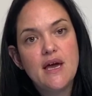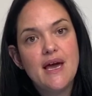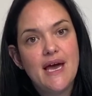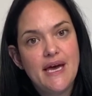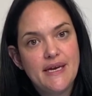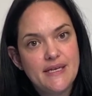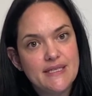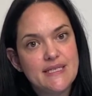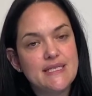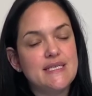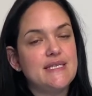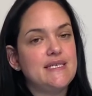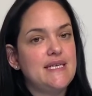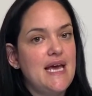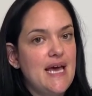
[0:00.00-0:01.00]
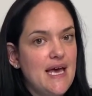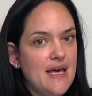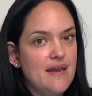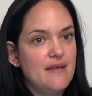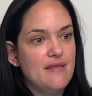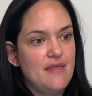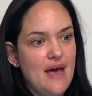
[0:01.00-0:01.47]
and
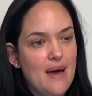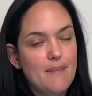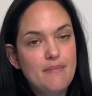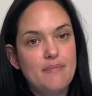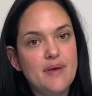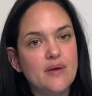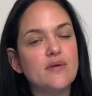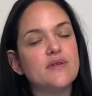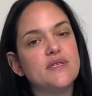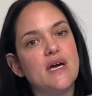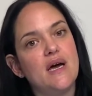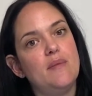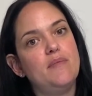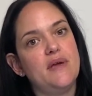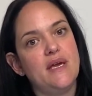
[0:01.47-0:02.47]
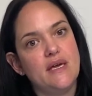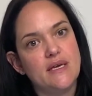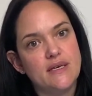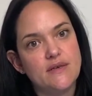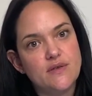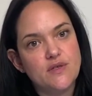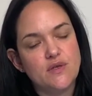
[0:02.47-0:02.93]
instead that buildup
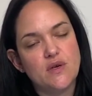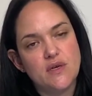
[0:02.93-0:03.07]
is,